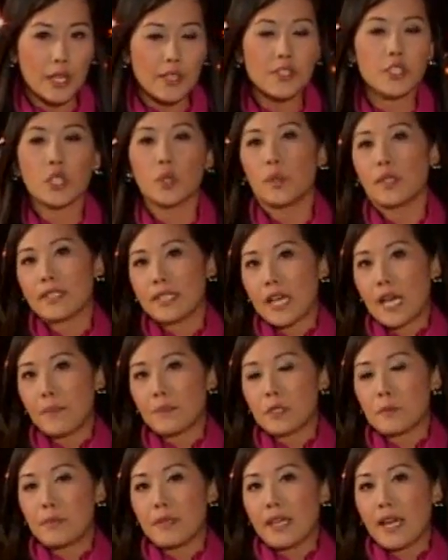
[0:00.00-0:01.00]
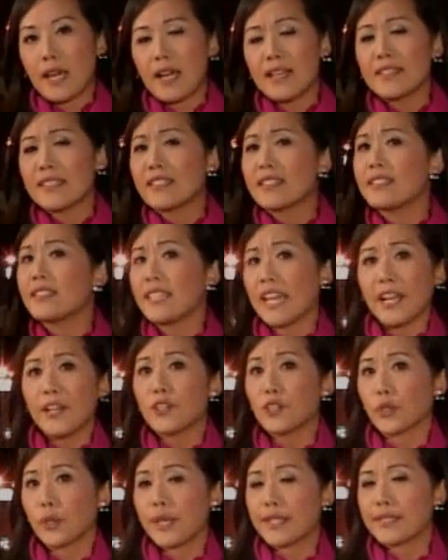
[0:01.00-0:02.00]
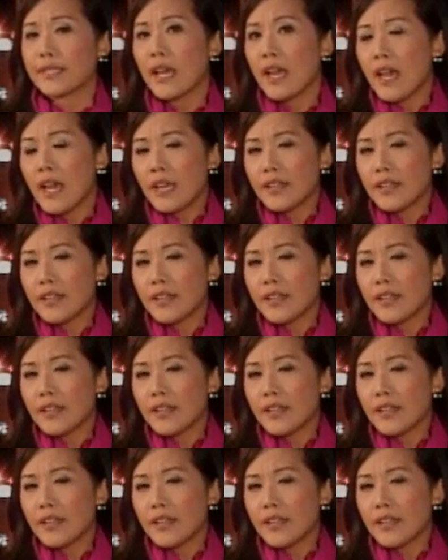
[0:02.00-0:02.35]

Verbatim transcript: rescue attempts because it's dangerous,